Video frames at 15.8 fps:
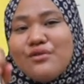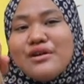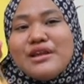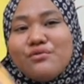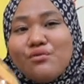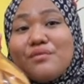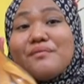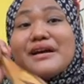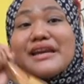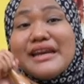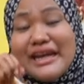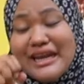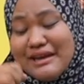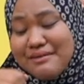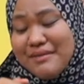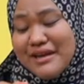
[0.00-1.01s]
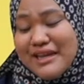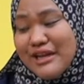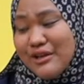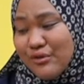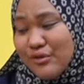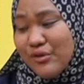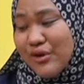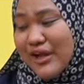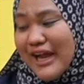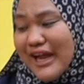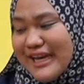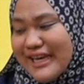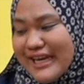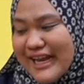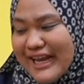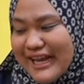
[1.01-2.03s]
only. Women and men can do. Okay.
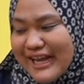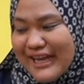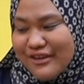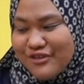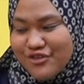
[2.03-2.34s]
Uh,